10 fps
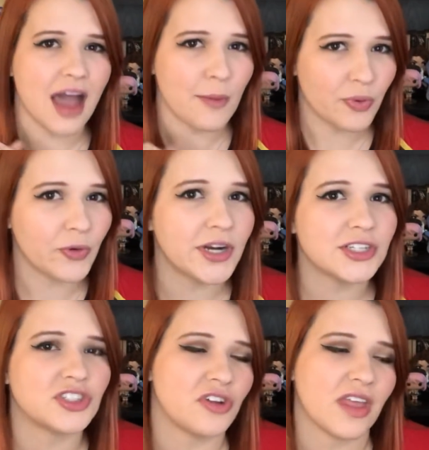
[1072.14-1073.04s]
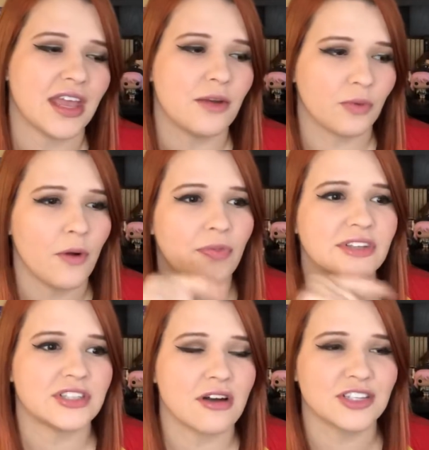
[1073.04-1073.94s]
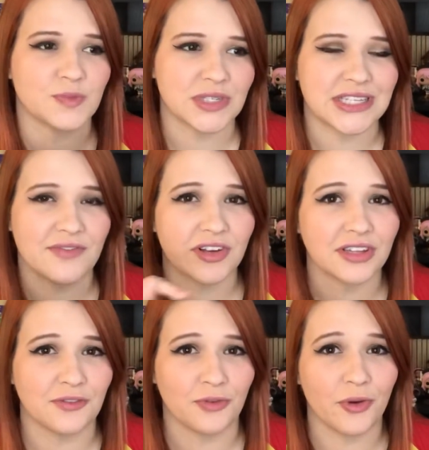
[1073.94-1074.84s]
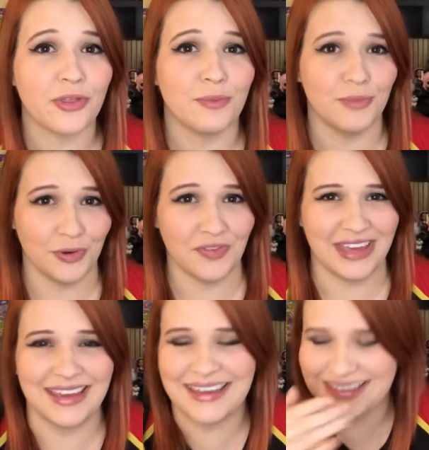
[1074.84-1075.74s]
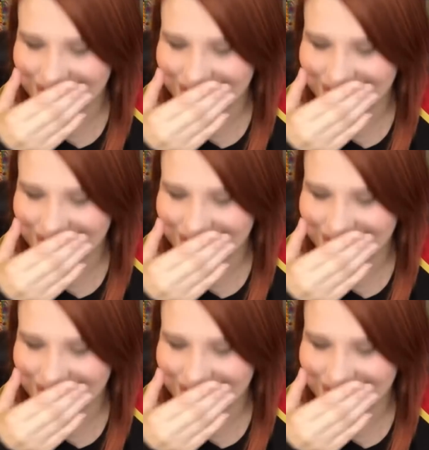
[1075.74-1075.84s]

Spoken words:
I'm pretty sure that he wrote the song specifically for the movie.